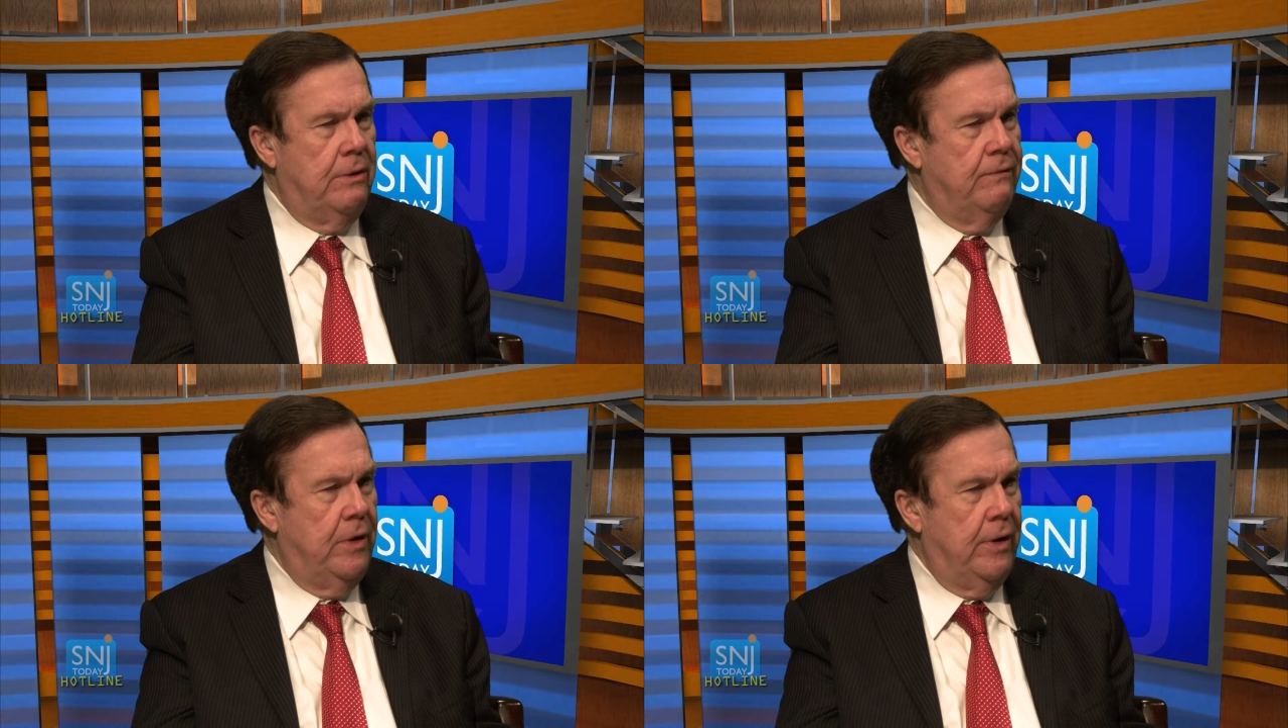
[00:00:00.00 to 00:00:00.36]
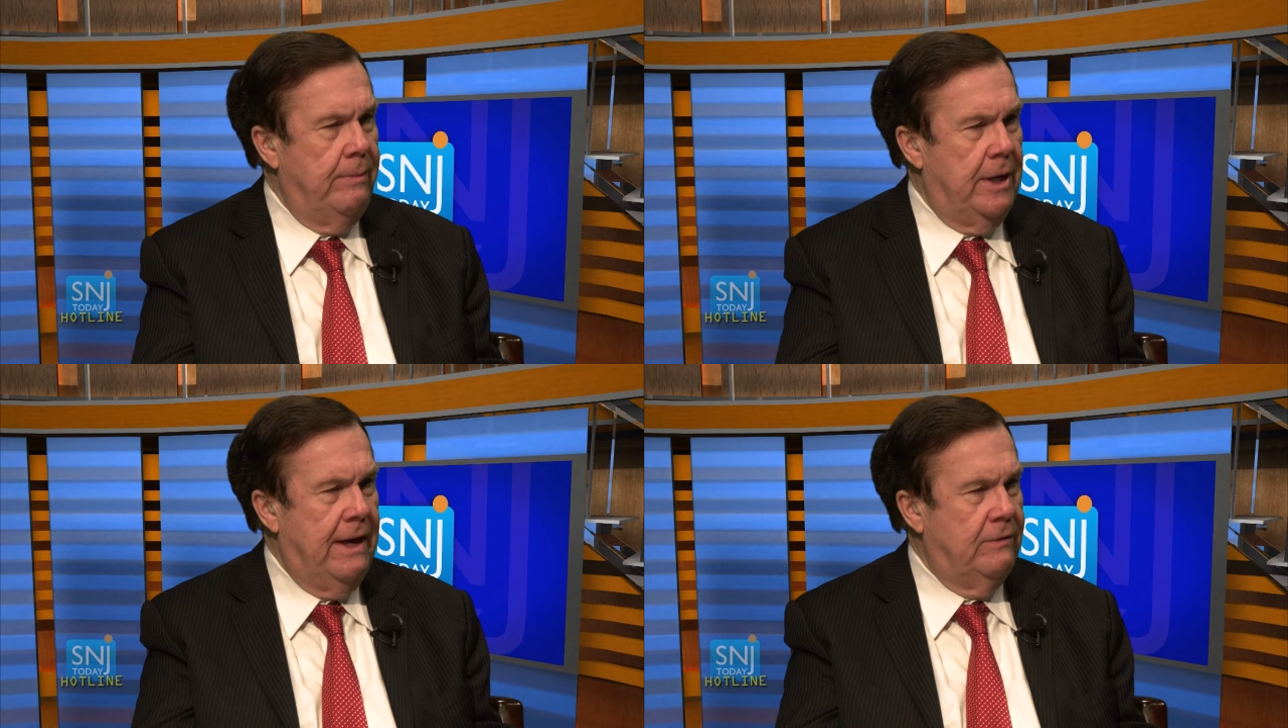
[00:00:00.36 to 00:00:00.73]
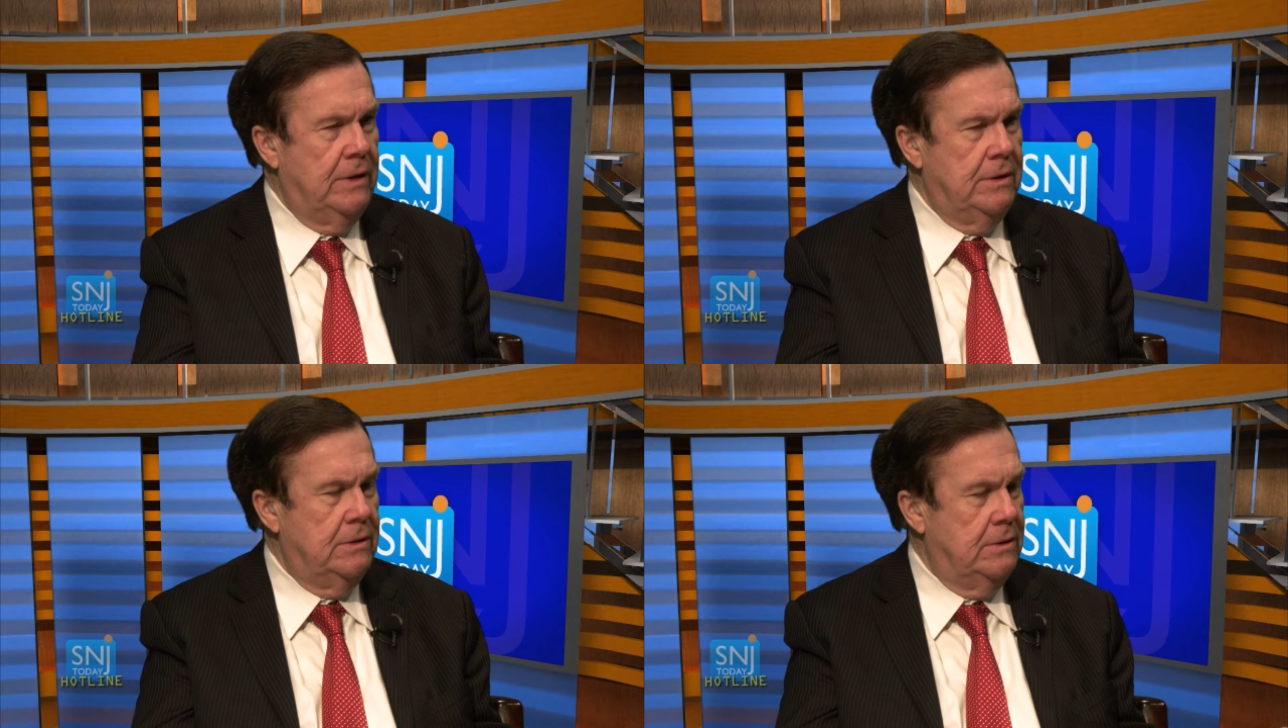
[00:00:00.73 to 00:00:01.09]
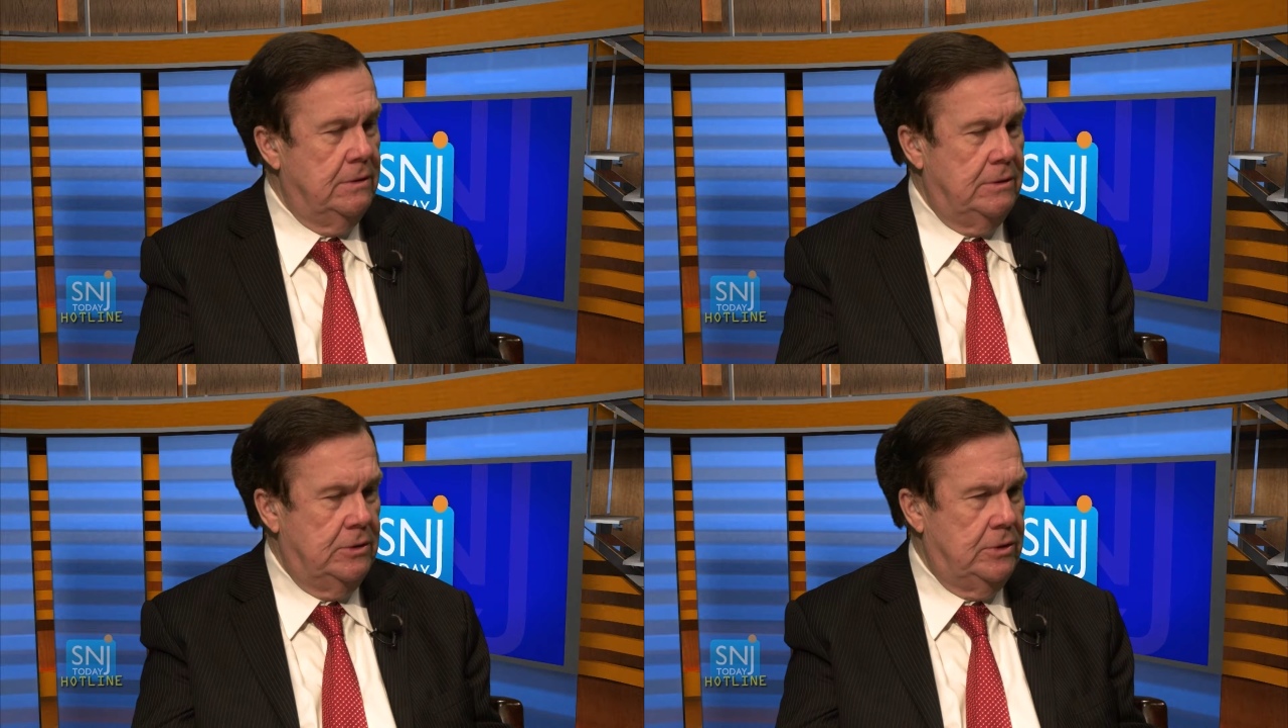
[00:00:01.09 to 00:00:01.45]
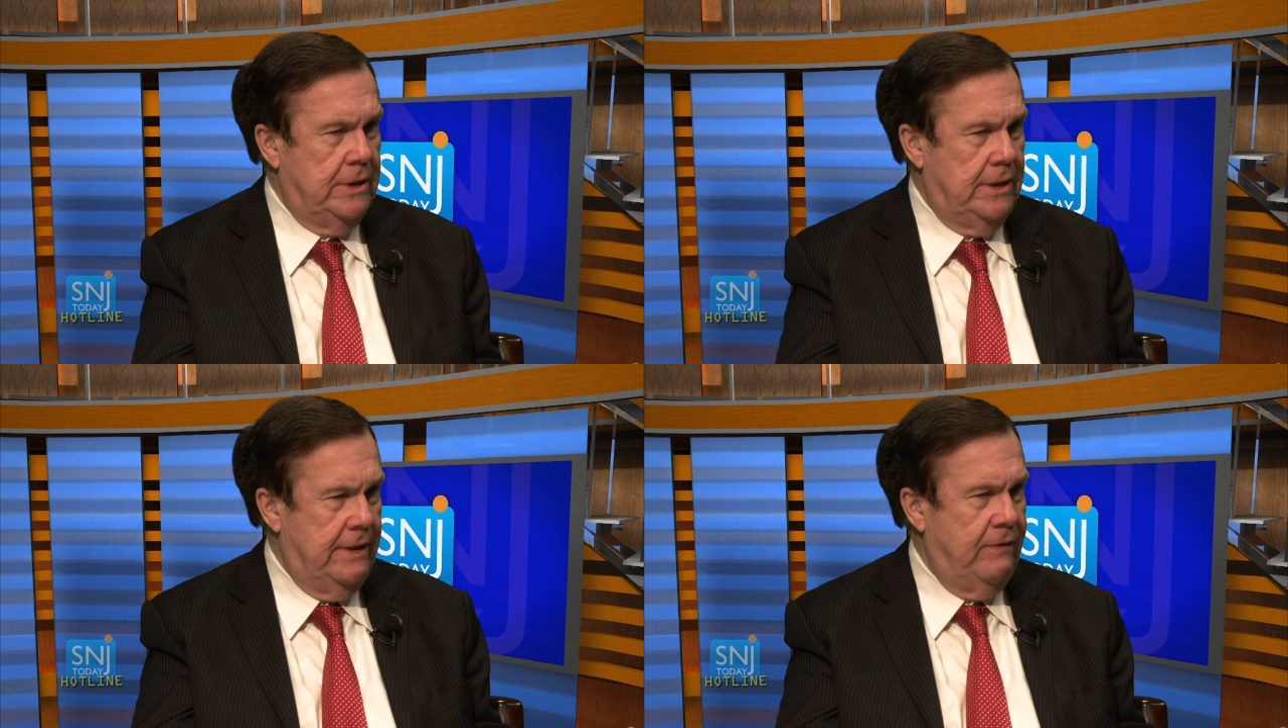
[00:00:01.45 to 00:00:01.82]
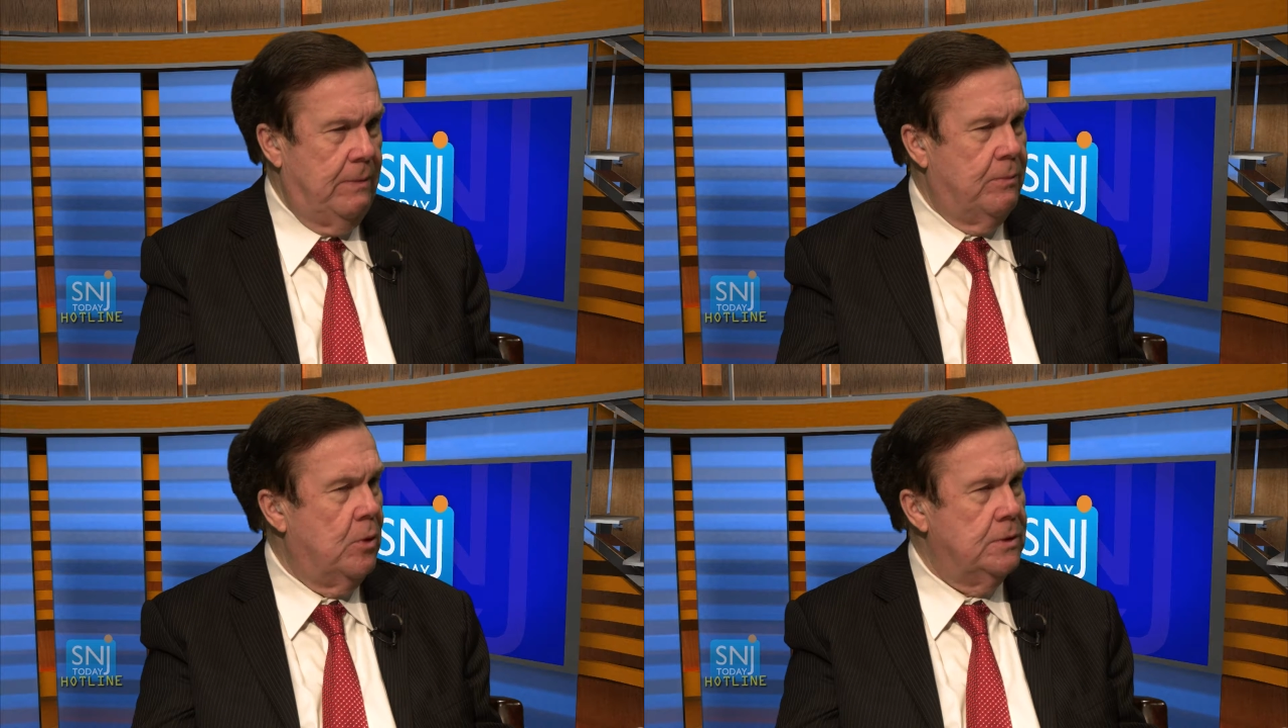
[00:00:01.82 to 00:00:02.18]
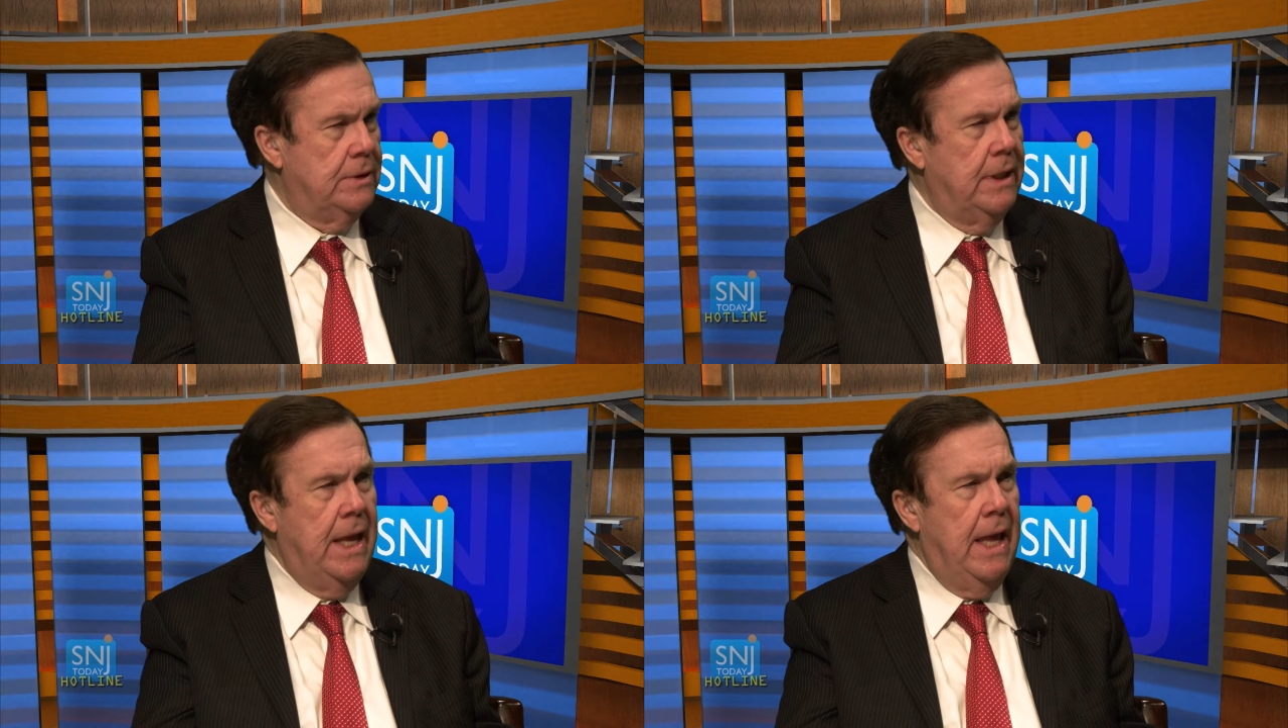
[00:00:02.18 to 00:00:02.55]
are a very benevolent, giving person.